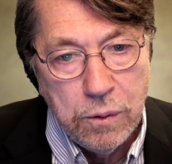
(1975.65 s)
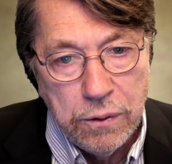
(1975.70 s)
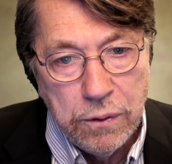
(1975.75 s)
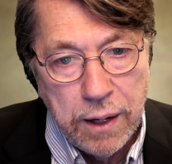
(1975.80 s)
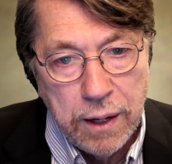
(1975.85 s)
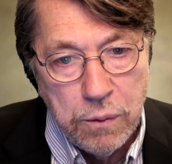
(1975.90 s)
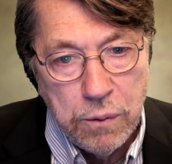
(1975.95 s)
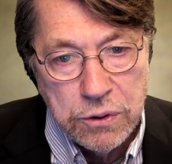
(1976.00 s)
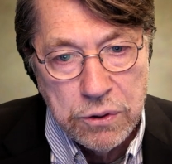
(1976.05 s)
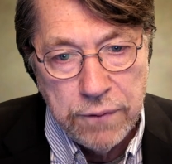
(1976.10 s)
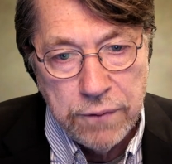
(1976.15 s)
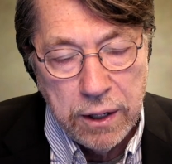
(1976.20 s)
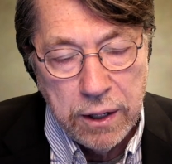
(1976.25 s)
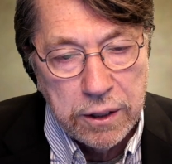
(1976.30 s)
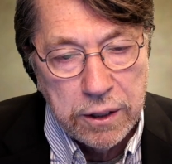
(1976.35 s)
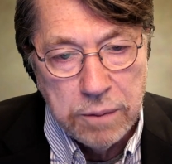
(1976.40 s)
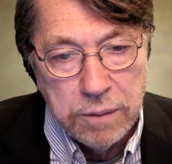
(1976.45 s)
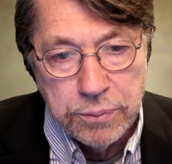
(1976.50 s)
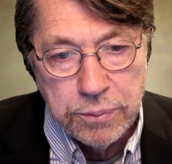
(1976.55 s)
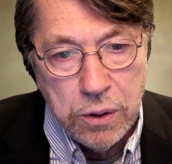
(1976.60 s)
that I wish Final
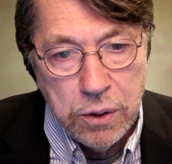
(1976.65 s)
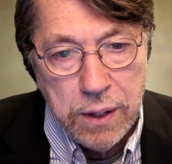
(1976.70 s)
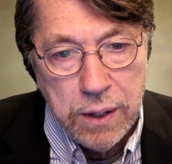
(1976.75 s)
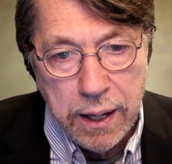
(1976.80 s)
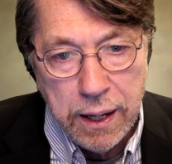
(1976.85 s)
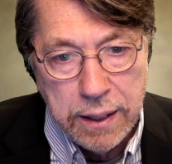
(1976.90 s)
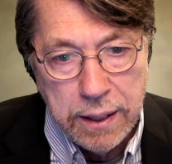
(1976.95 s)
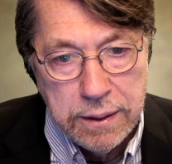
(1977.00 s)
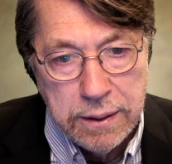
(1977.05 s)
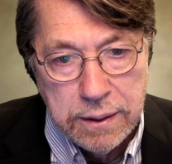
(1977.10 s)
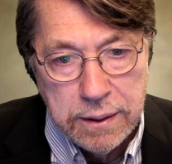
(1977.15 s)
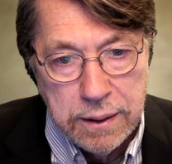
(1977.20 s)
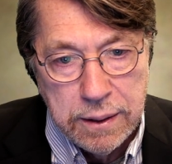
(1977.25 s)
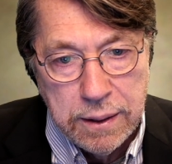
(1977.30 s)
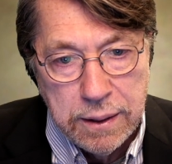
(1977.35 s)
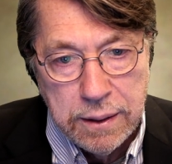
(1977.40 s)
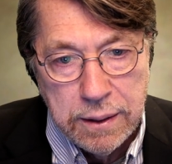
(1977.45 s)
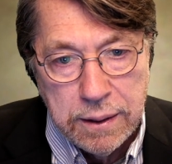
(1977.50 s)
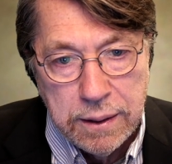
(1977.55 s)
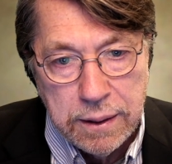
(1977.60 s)
Cut Pro had,
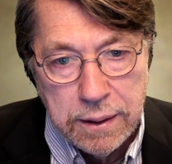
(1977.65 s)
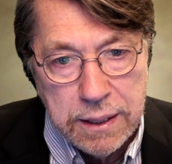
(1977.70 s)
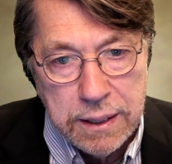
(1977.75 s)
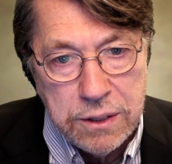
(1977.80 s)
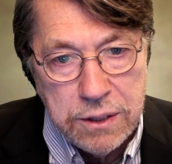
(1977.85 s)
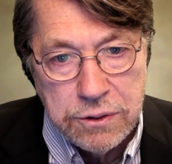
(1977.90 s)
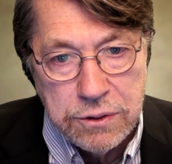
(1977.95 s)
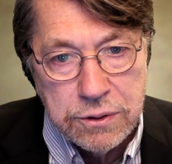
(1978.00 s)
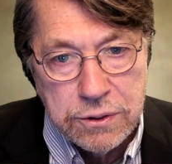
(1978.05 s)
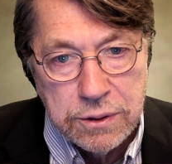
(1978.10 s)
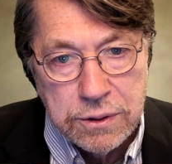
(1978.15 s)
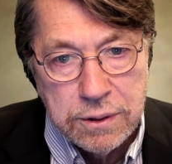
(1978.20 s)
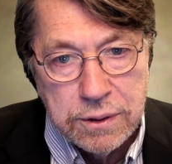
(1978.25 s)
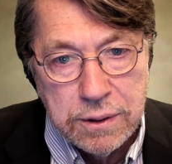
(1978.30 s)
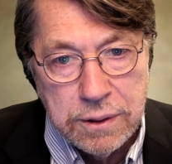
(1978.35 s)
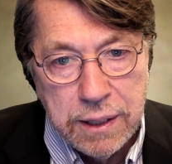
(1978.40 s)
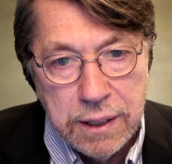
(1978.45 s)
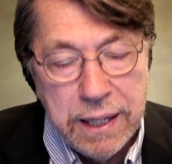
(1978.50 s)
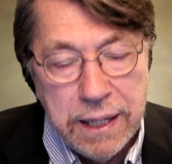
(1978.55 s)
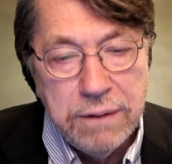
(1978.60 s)
is
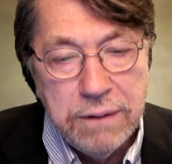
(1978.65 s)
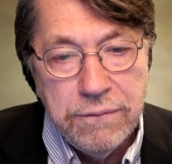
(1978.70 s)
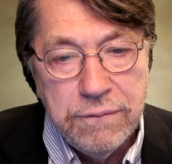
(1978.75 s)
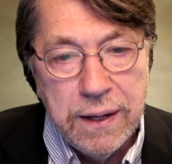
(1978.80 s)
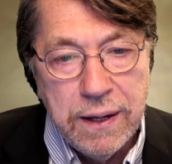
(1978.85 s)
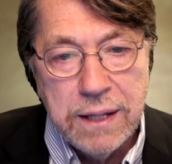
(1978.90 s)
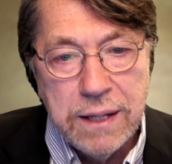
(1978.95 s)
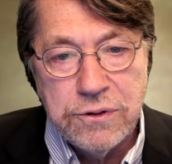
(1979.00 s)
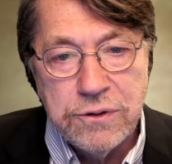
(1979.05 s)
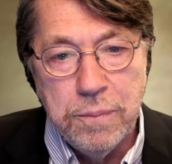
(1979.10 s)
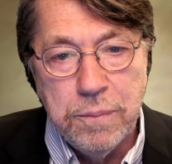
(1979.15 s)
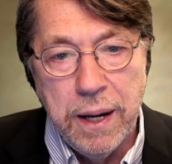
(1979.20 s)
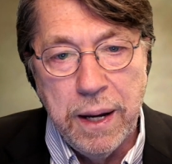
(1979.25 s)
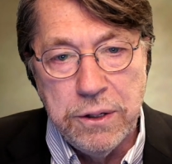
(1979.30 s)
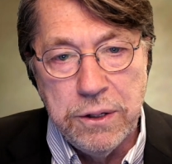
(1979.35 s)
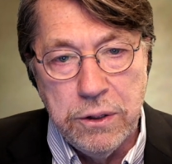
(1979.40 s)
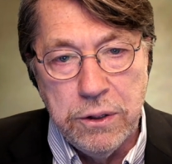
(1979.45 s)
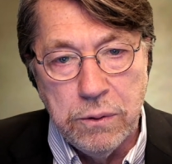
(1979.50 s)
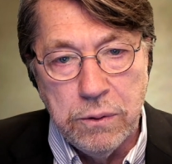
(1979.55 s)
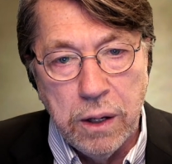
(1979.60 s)
an advanced
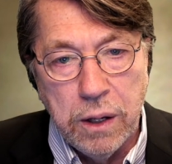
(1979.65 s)
menu.